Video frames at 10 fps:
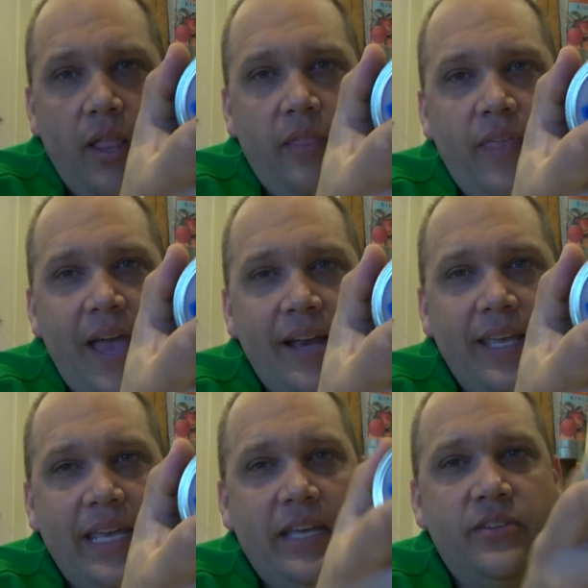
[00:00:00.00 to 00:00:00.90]

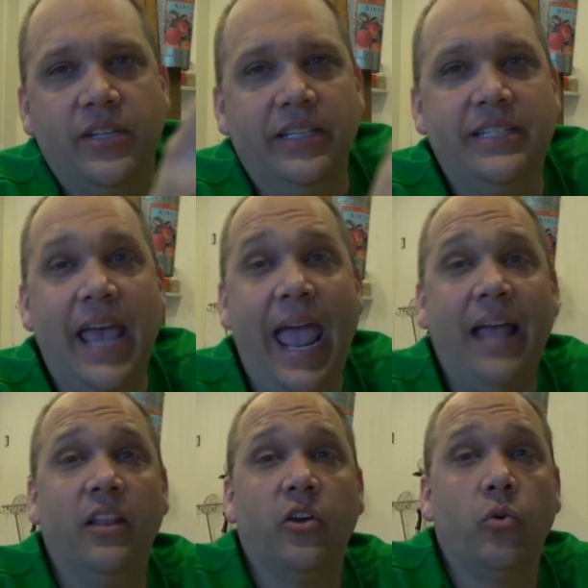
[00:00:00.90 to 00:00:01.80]
That is a
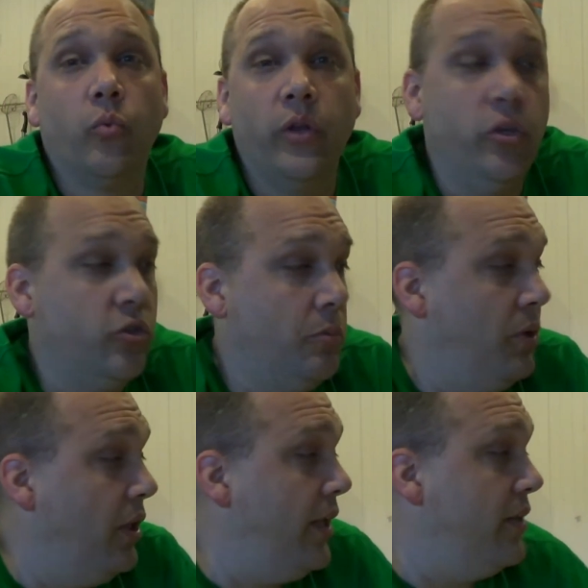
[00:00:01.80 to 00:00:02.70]
Tatler
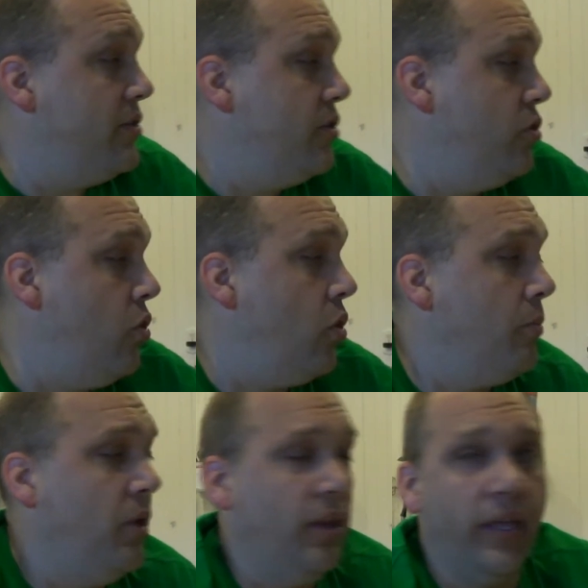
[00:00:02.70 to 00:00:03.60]
reusable lids.
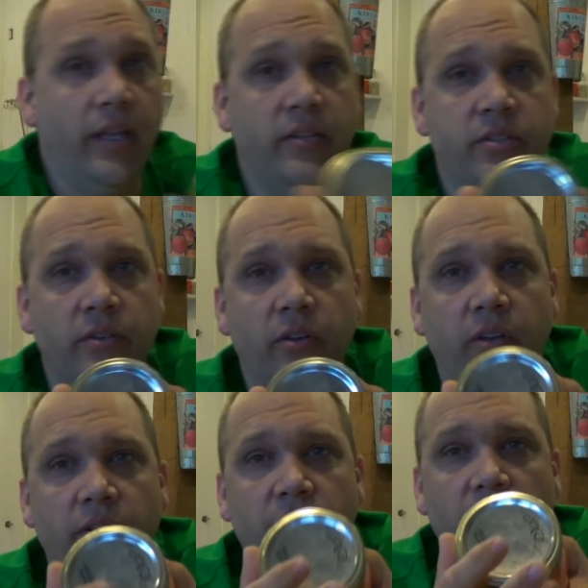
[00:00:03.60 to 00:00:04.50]
Normal lids, you
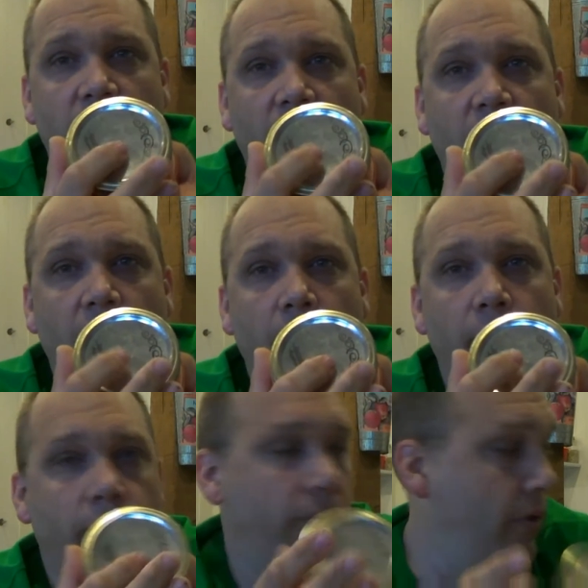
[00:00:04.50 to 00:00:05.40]
can see here,
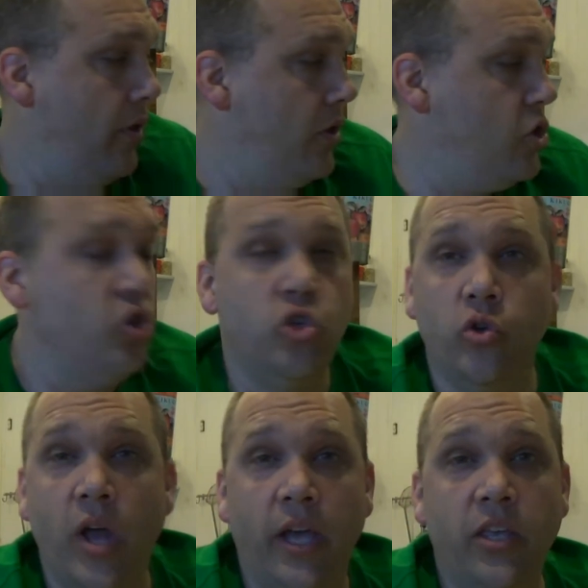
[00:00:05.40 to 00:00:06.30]
you
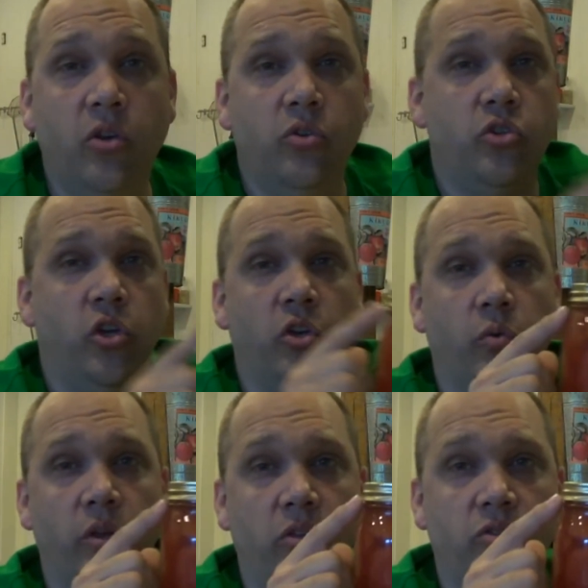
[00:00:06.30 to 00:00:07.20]
do not use. You can
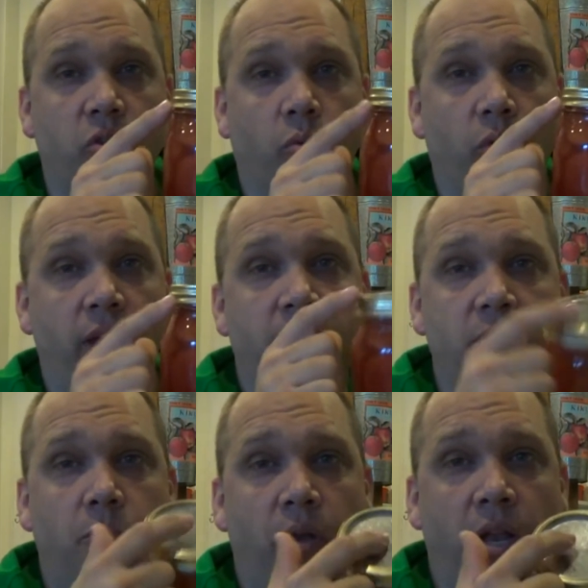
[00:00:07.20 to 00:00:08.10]
reuse the
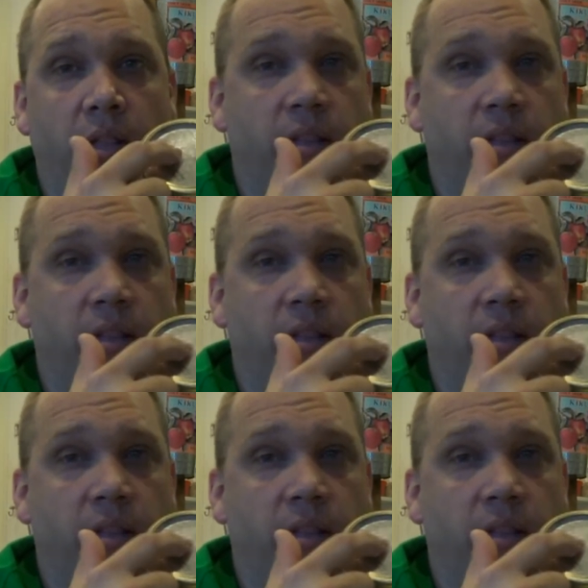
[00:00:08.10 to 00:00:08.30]
rings, but not